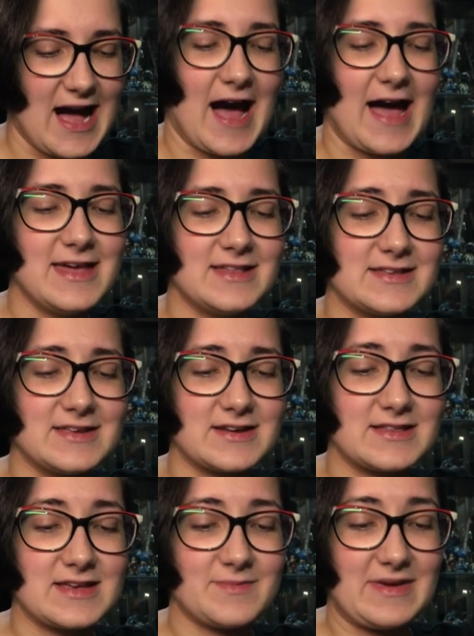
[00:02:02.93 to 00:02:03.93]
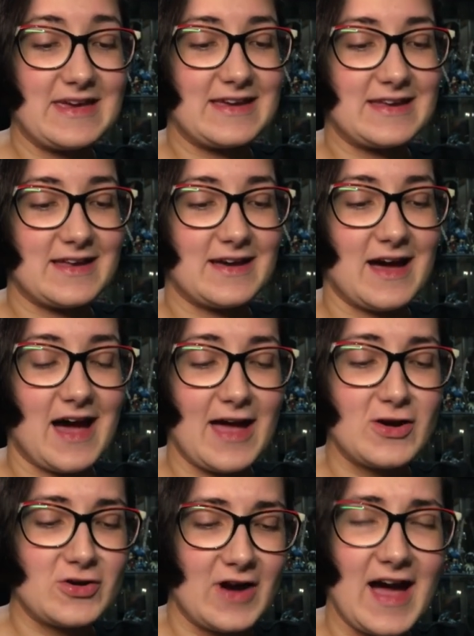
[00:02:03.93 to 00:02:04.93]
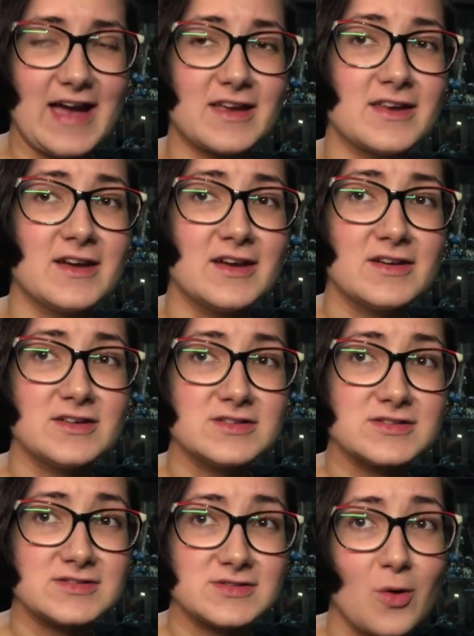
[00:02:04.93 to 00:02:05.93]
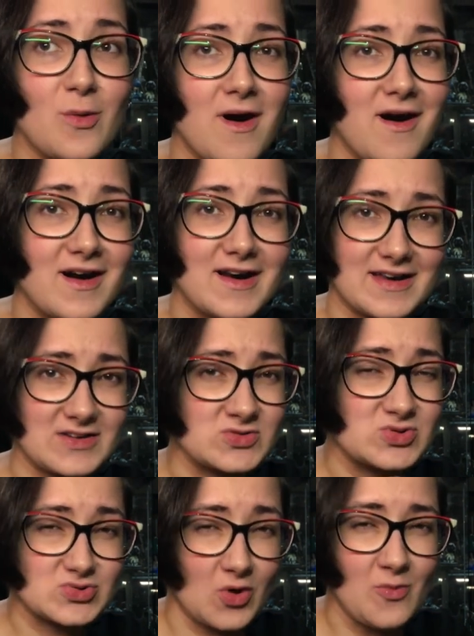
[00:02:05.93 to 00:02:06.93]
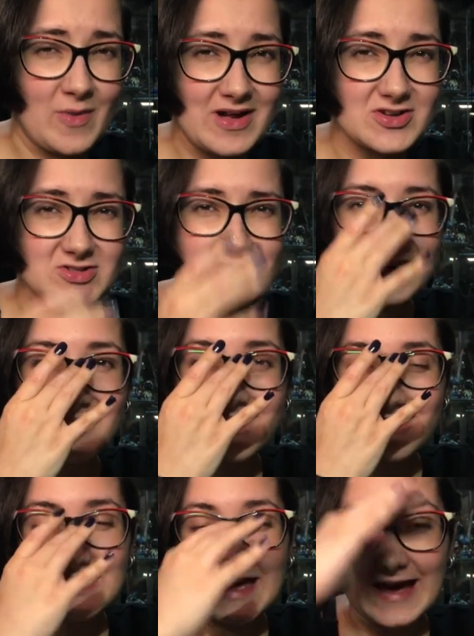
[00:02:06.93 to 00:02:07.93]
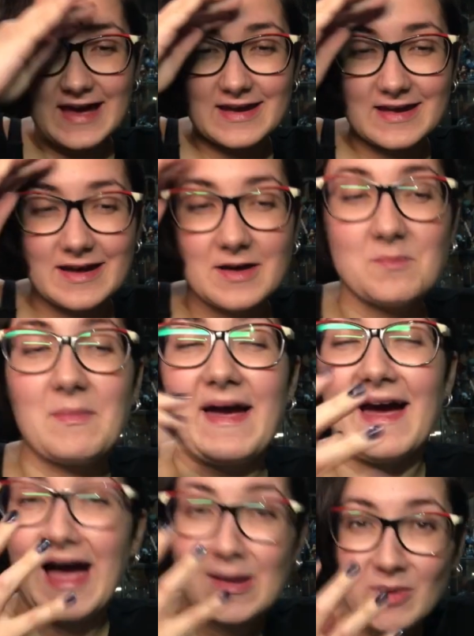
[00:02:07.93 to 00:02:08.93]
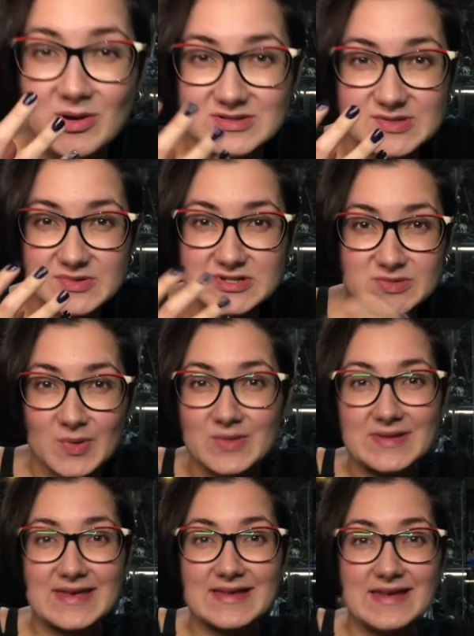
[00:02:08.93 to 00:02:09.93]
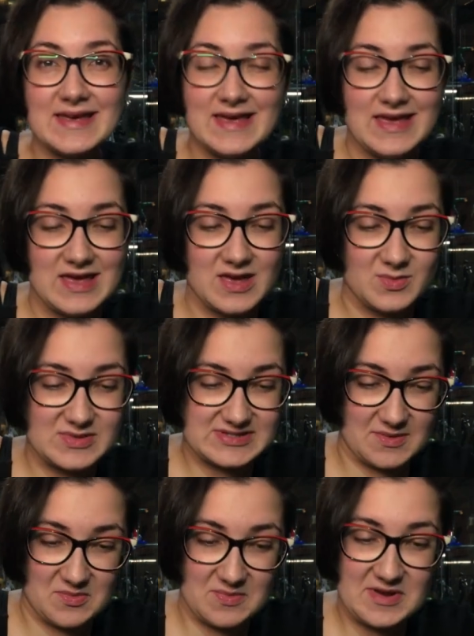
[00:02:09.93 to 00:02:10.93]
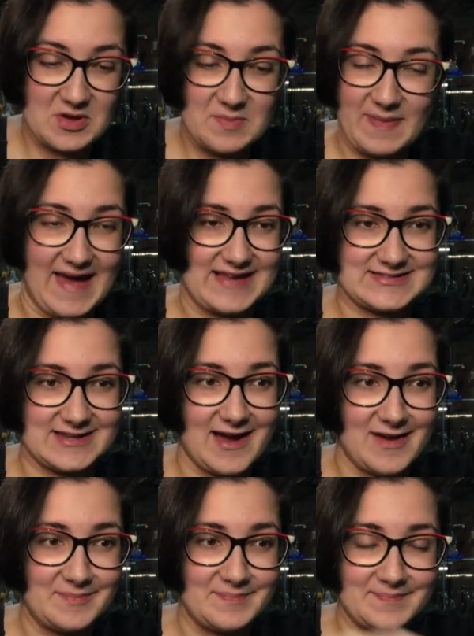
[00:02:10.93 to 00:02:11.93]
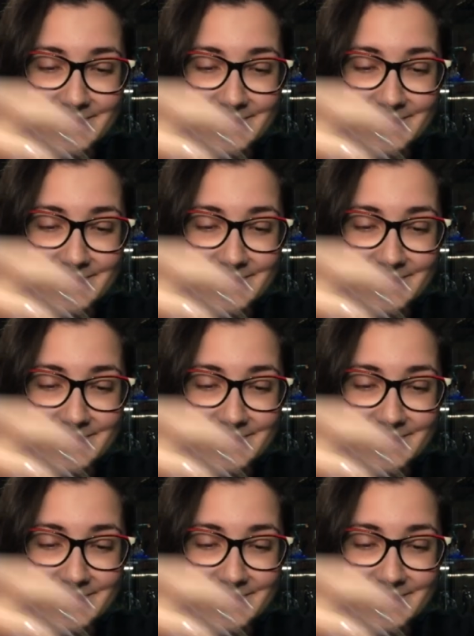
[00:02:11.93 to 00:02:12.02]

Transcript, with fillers: I literally mean, I cried so hard and so much that my eyeballs were swollen. It was a real bad time.